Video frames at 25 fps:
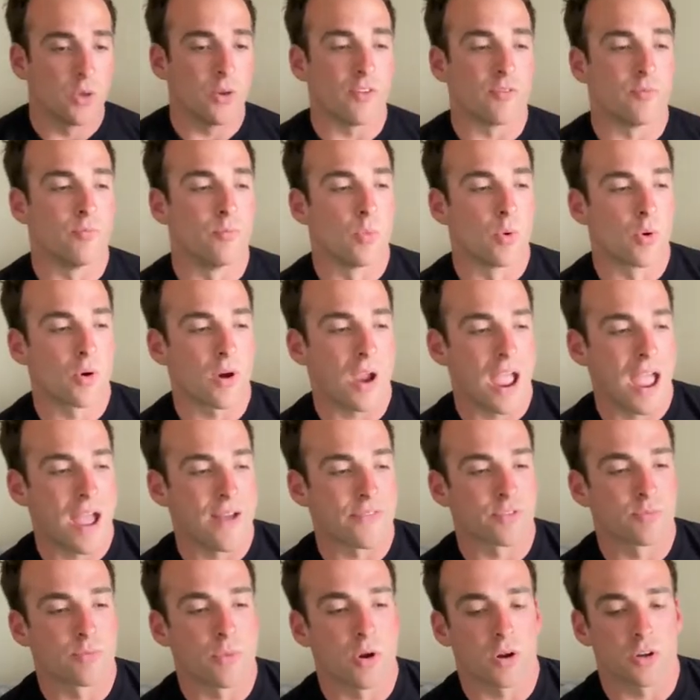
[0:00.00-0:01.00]
you have more
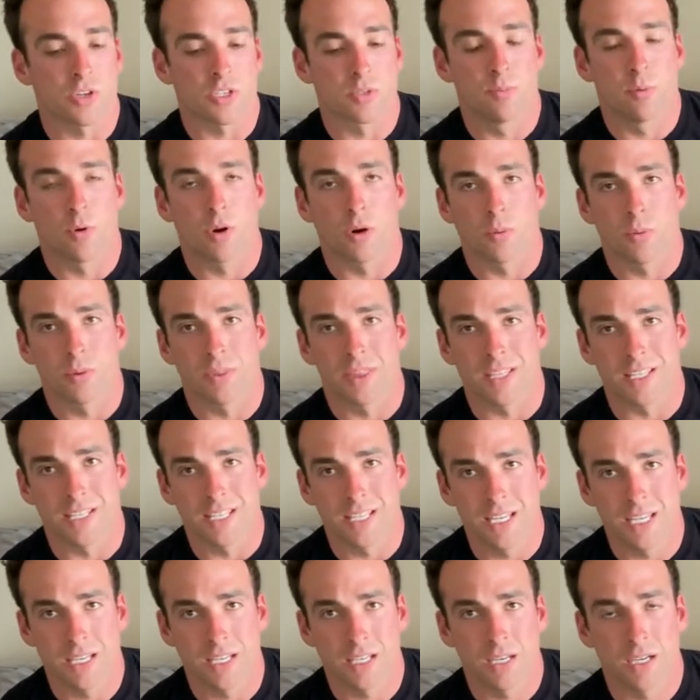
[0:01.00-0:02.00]
aftermarket support with the
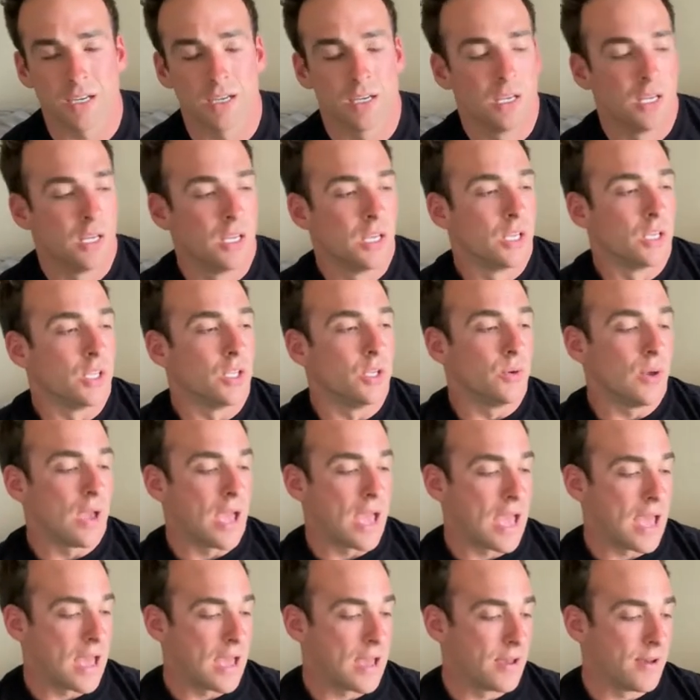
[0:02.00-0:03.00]
Tikka. You
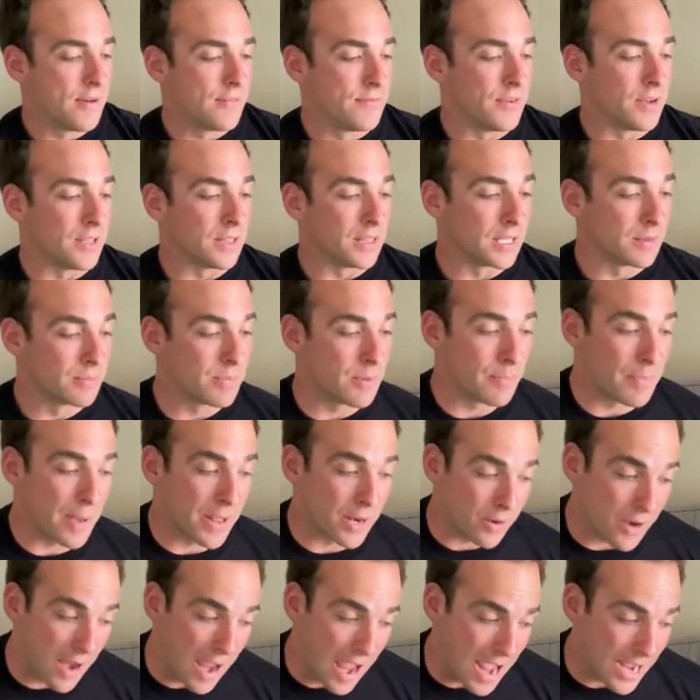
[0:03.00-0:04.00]
have a little bit
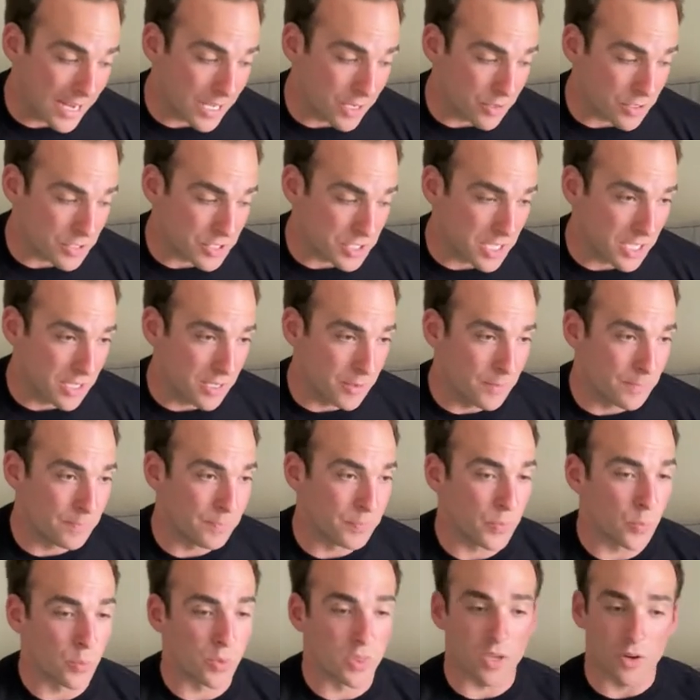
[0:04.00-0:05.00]
better accuracy
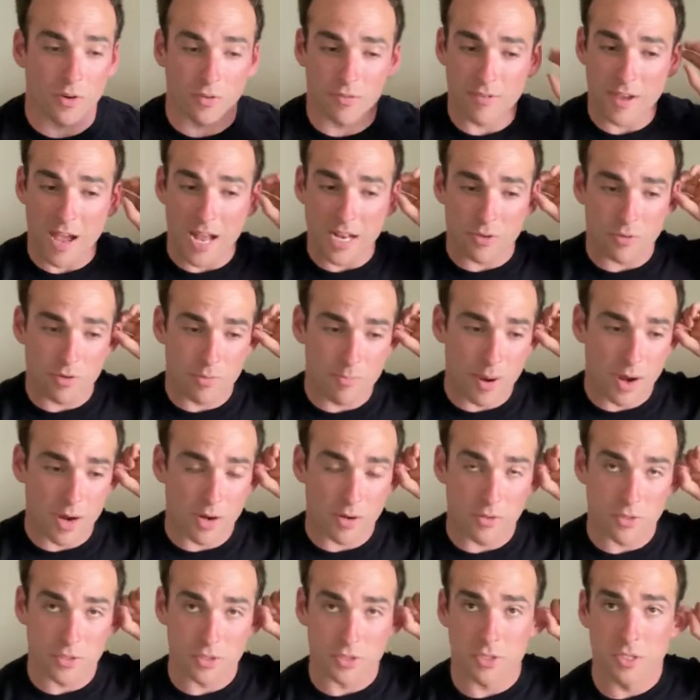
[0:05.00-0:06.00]
with their factory
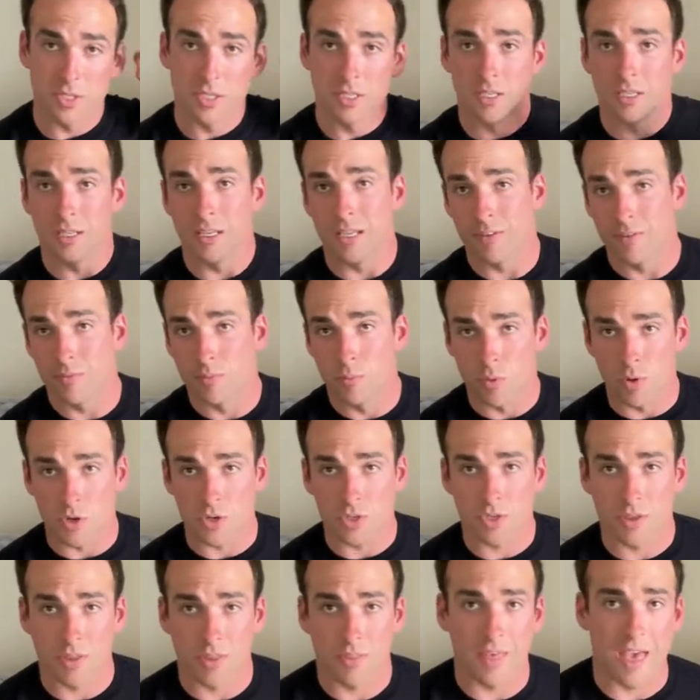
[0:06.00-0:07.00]
barrels, even more
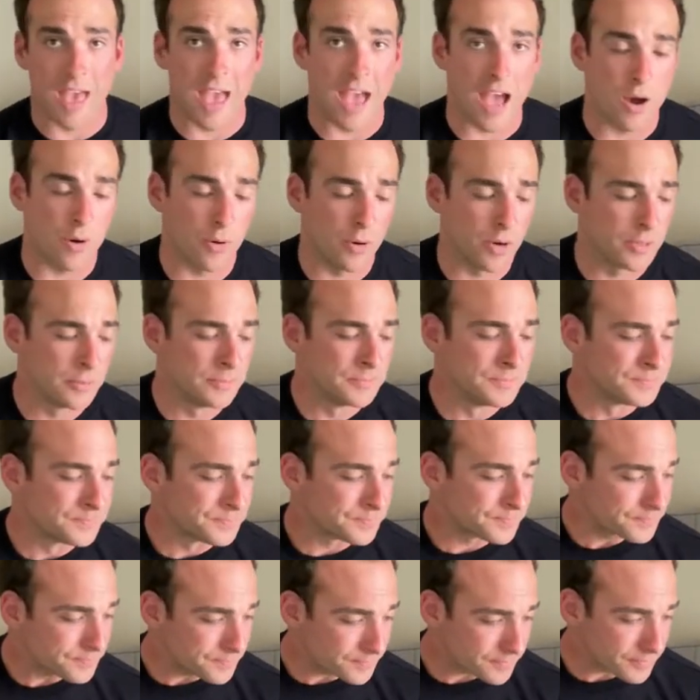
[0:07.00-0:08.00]
so than the Howa.
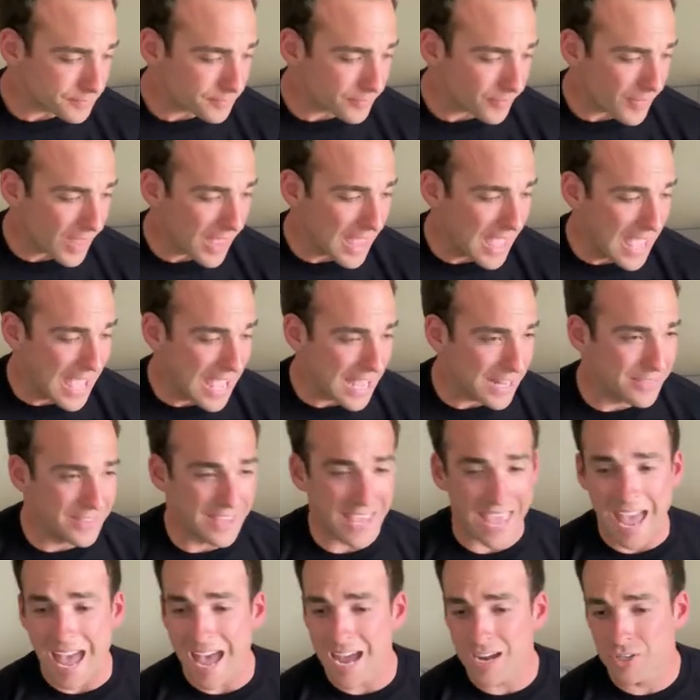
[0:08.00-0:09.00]
And the
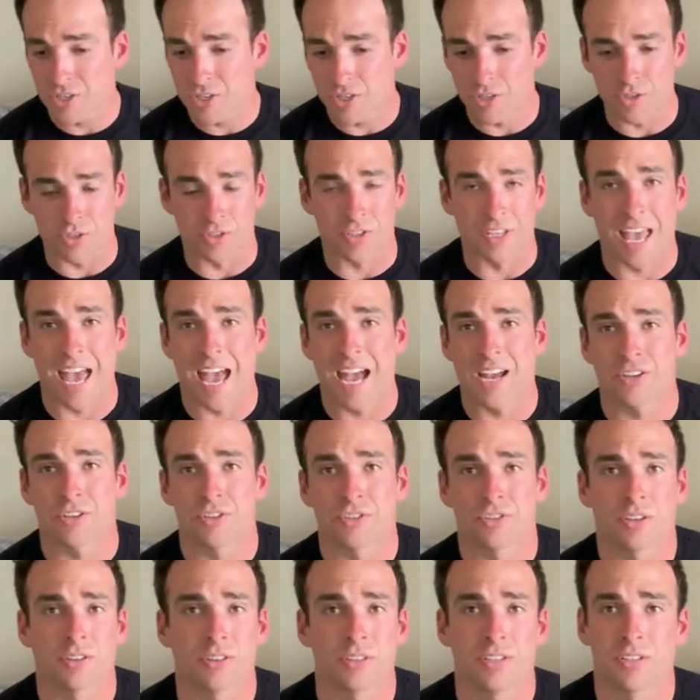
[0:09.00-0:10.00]
actions
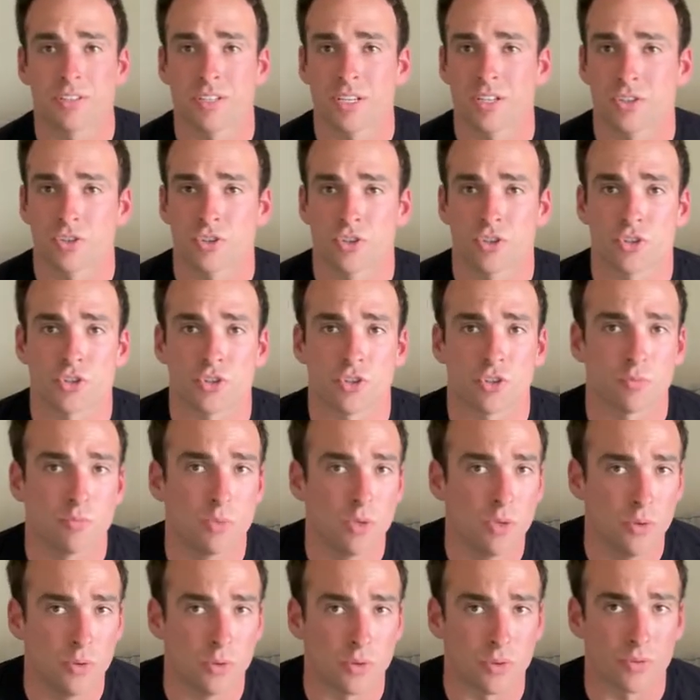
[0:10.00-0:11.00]
on these things are just
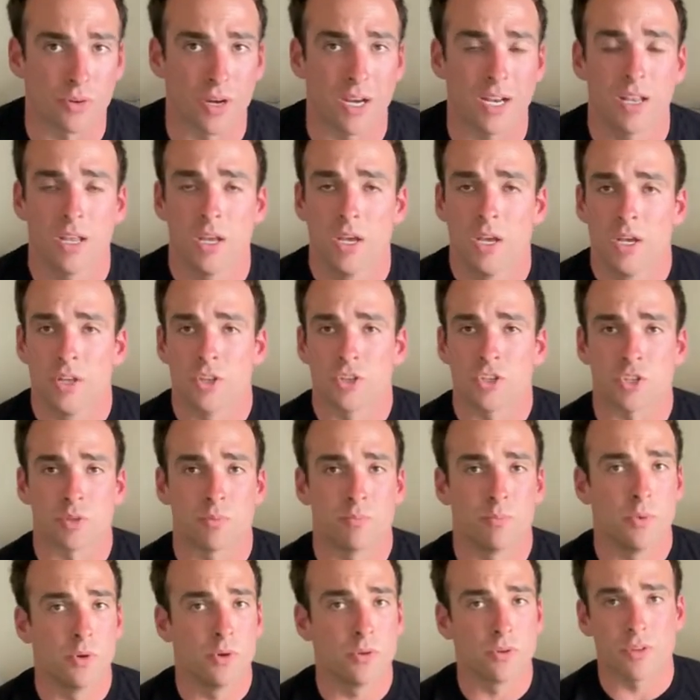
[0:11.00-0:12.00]
smooth, right?
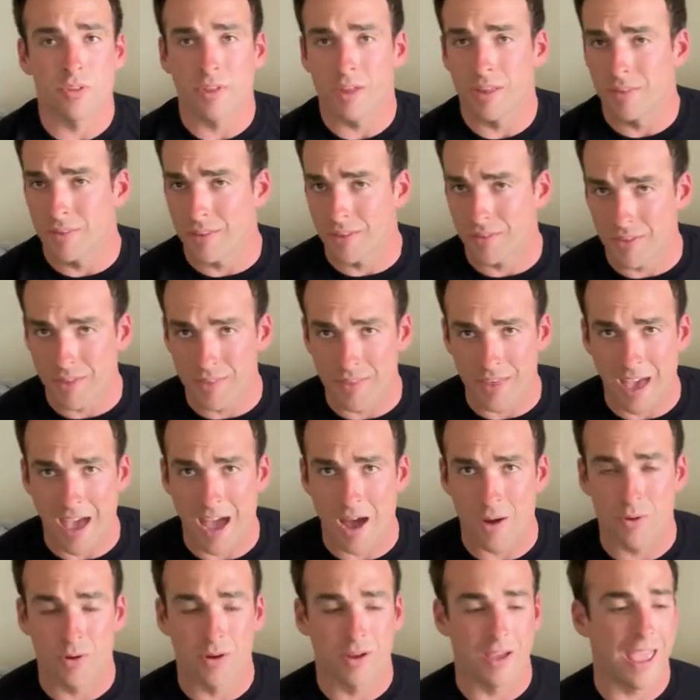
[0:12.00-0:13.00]
Smoother than the
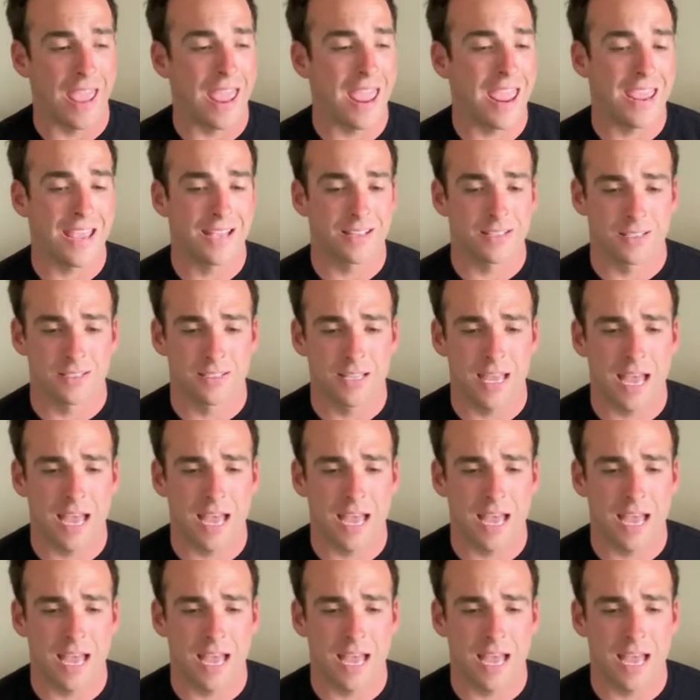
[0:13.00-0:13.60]
Howa, hands